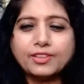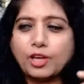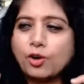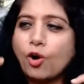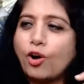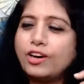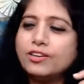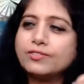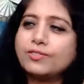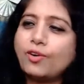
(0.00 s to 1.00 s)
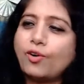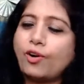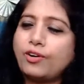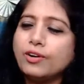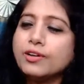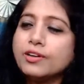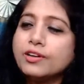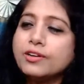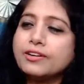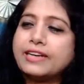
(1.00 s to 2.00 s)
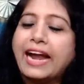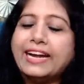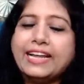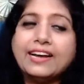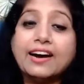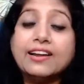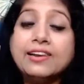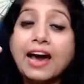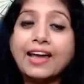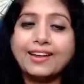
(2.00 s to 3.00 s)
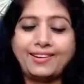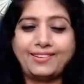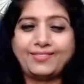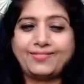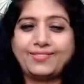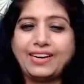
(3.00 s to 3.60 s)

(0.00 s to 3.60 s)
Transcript: the god or riding a lion